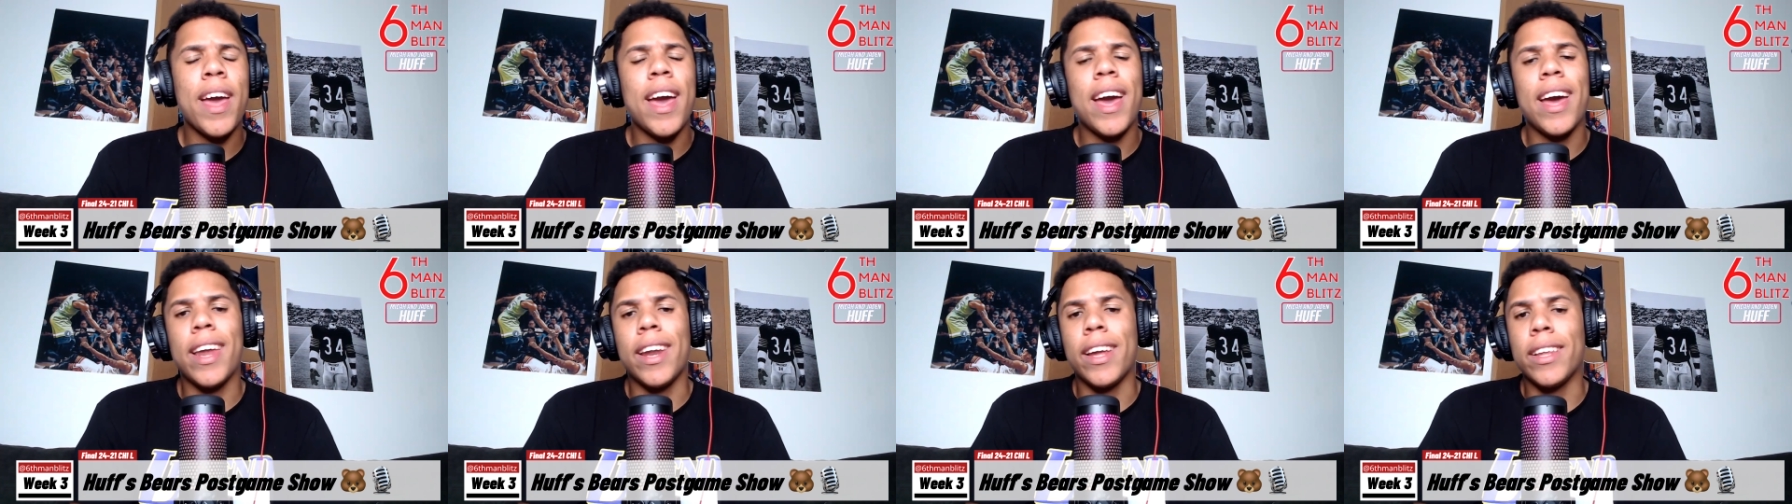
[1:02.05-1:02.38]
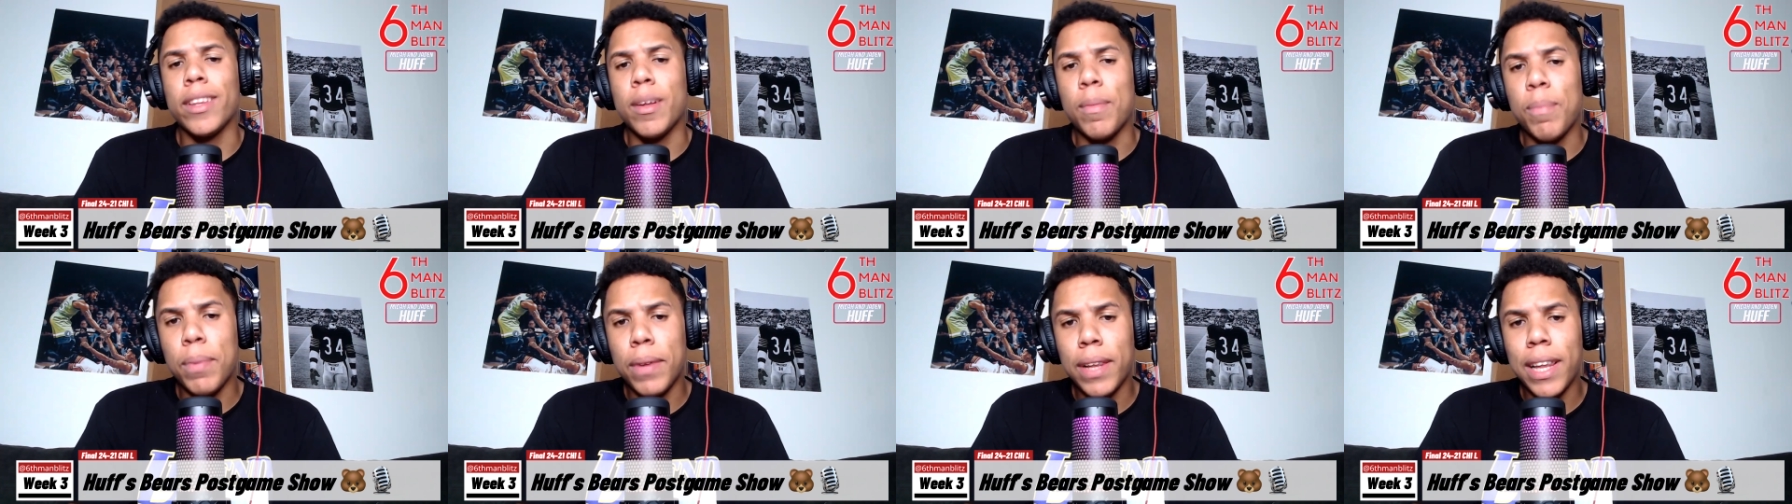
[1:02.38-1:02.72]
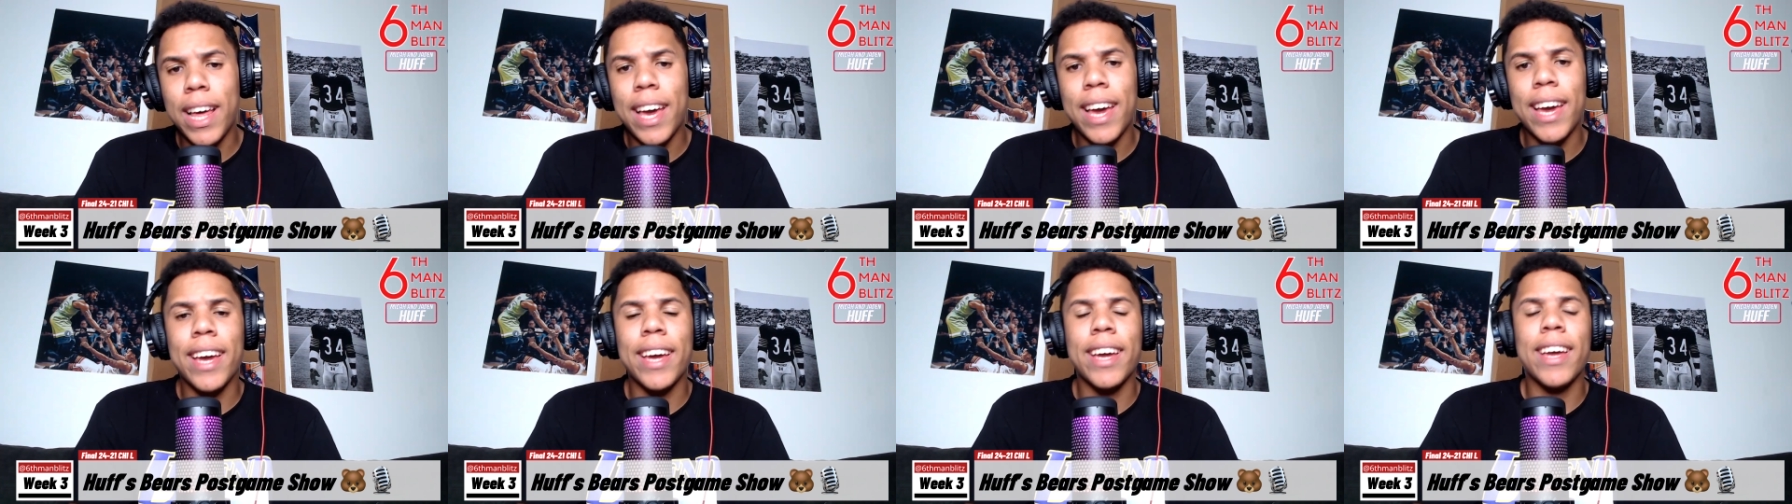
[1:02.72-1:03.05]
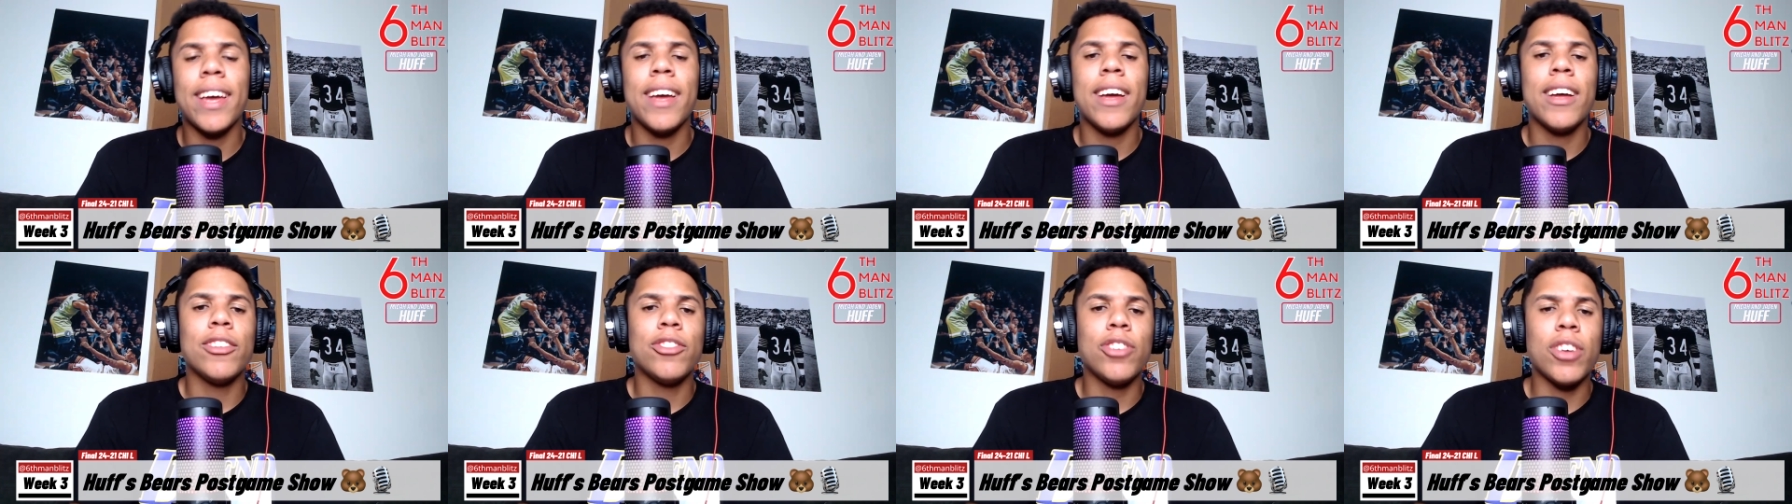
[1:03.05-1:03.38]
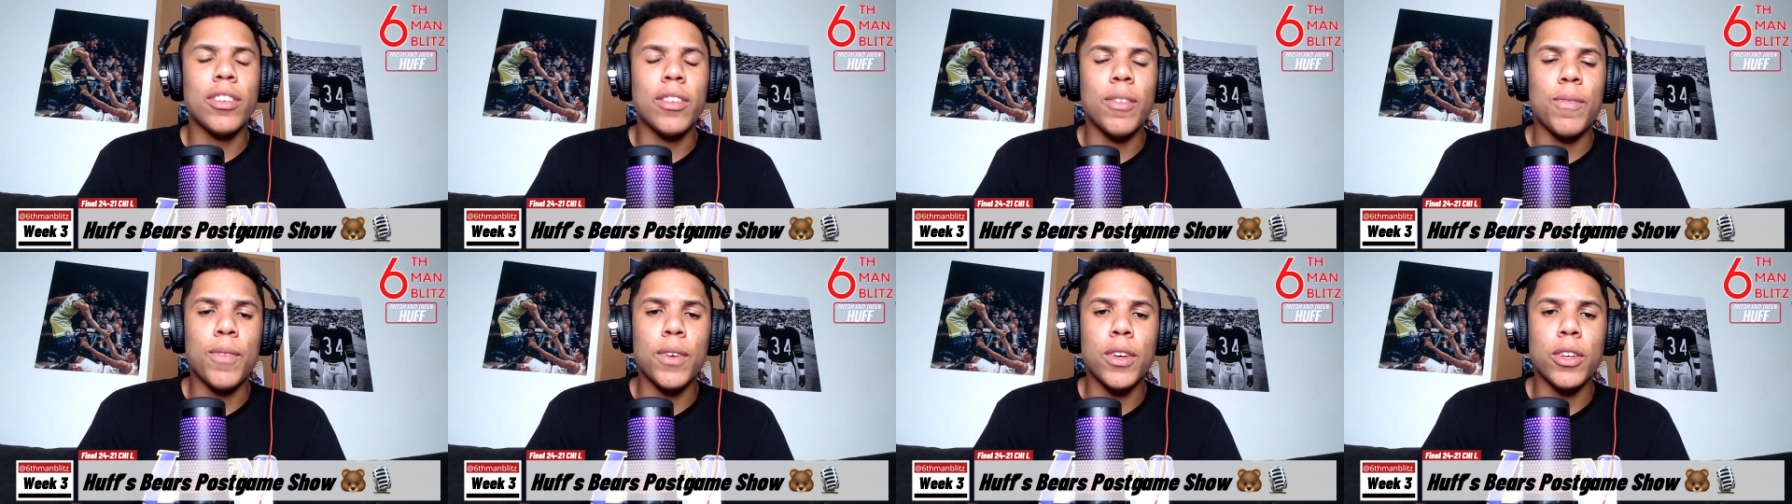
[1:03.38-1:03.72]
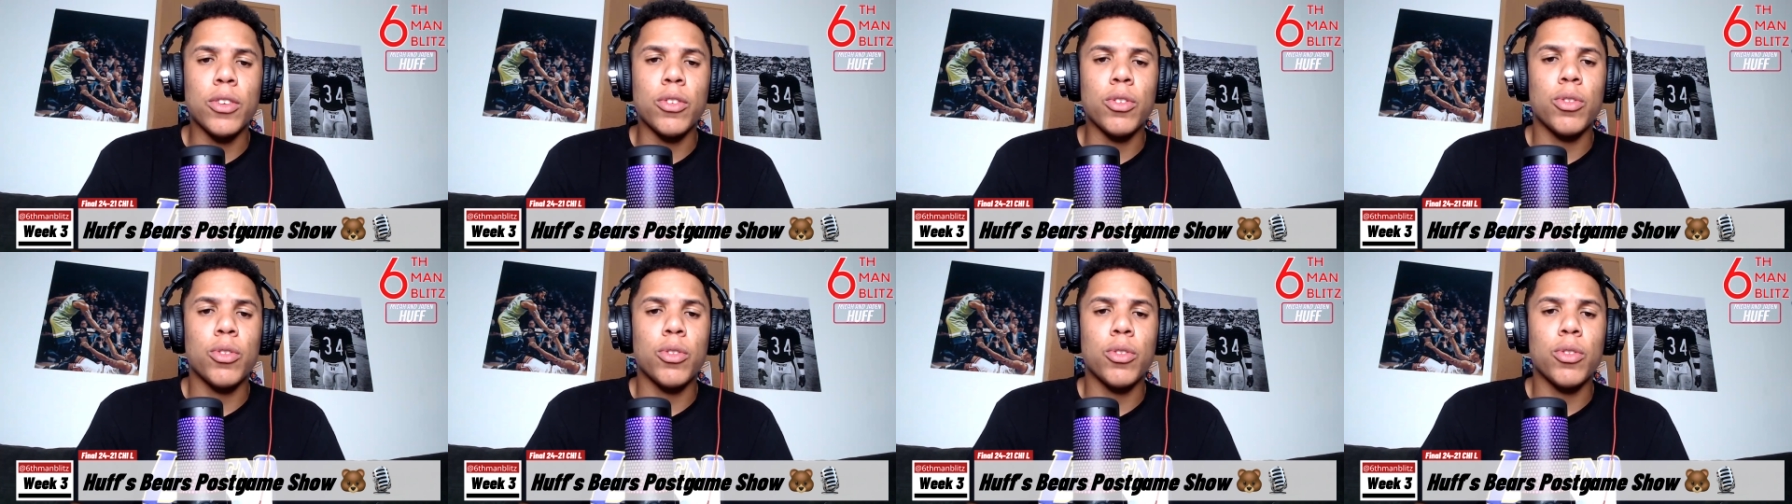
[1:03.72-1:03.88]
and on the play, Justin Fields